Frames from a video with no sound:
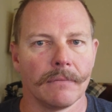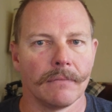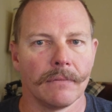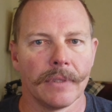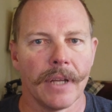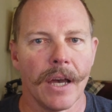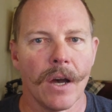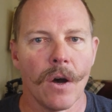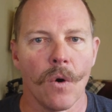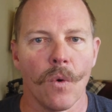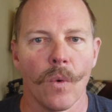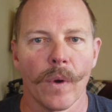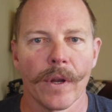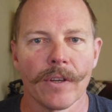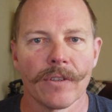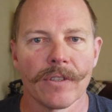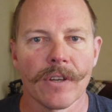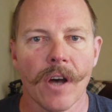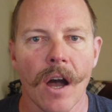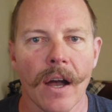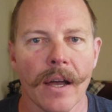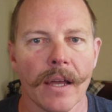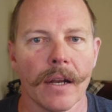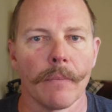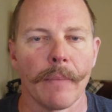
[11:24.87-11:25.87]
no, what are you
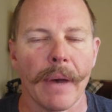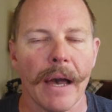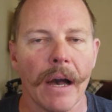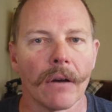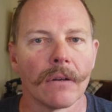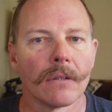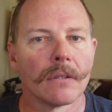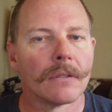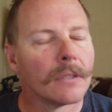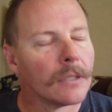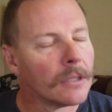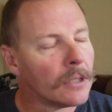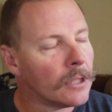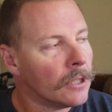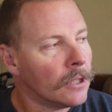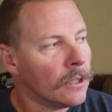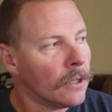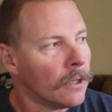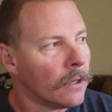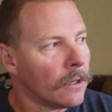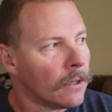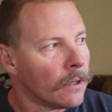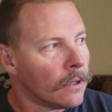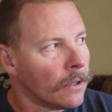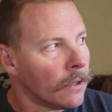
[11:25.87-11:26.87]
talking about?
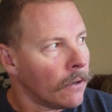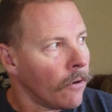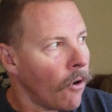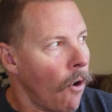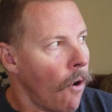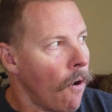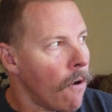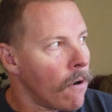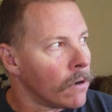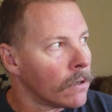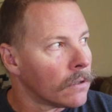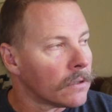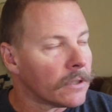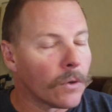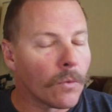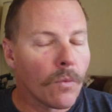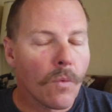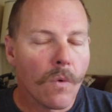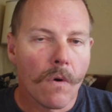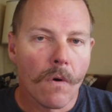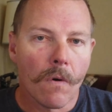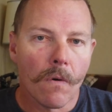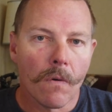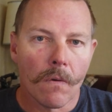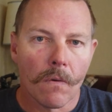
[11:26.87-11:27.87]
I said,
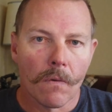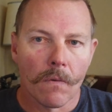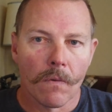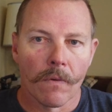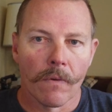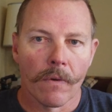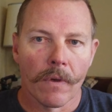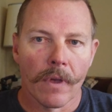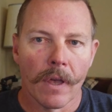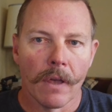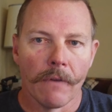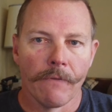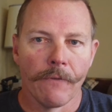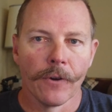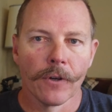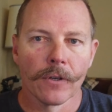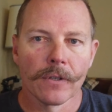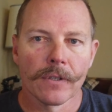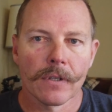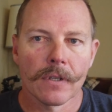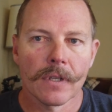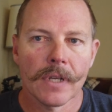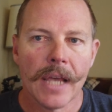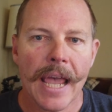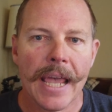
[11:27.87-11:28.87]
well, if you're
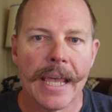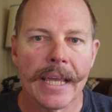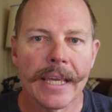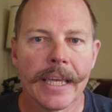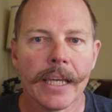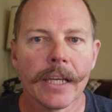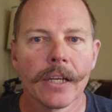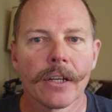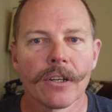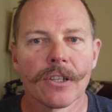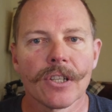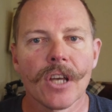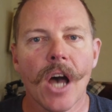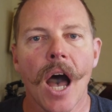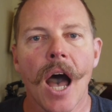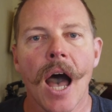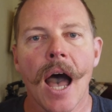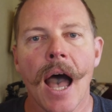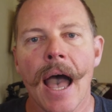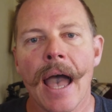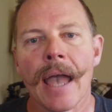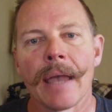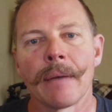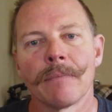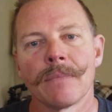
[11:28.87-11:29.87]
taking your
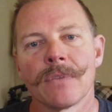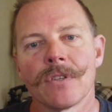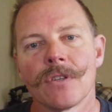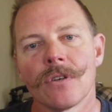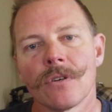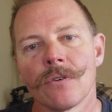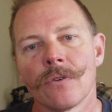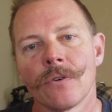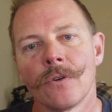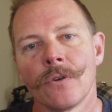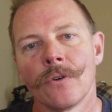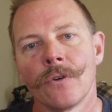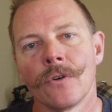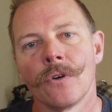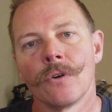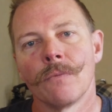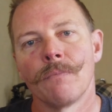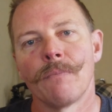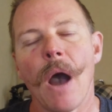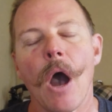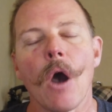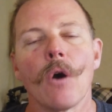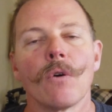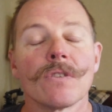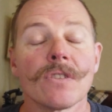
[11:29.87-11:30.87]
time to
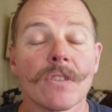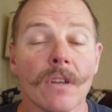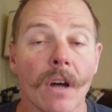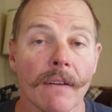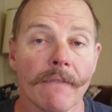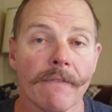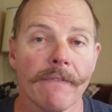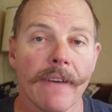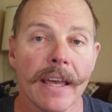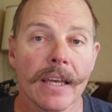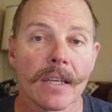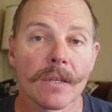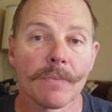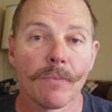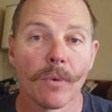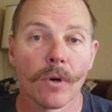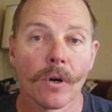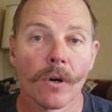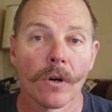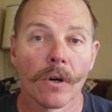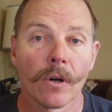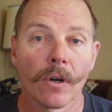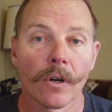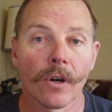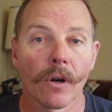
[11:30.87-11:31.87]
post on
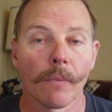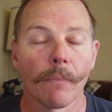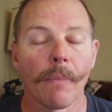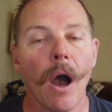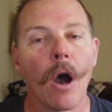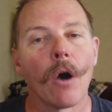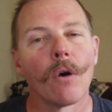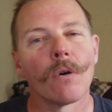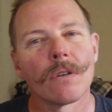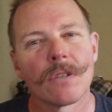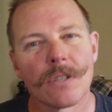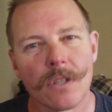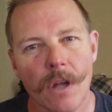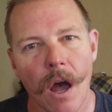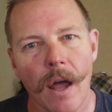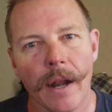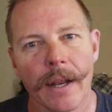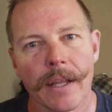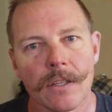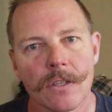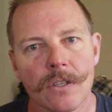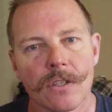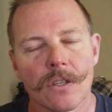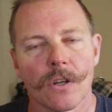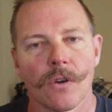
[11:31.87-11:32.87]
Facebook or post on
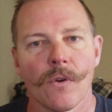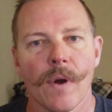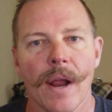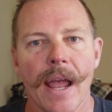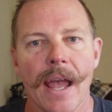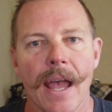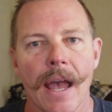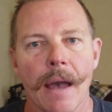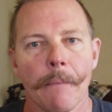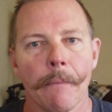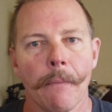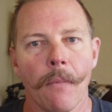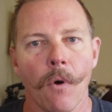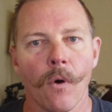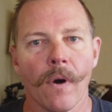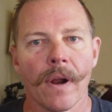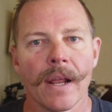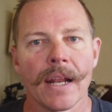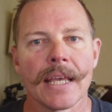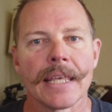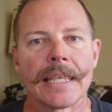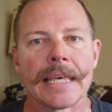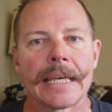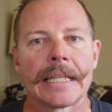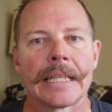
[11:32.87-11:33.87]
Instagram or
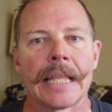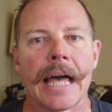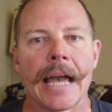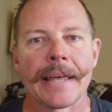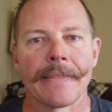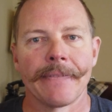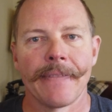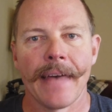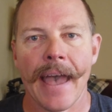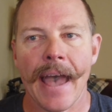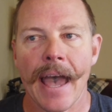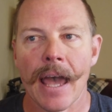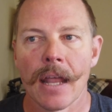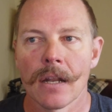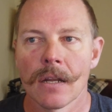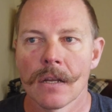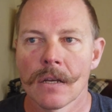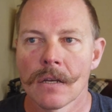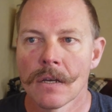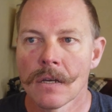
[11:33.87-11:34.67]
anything like that,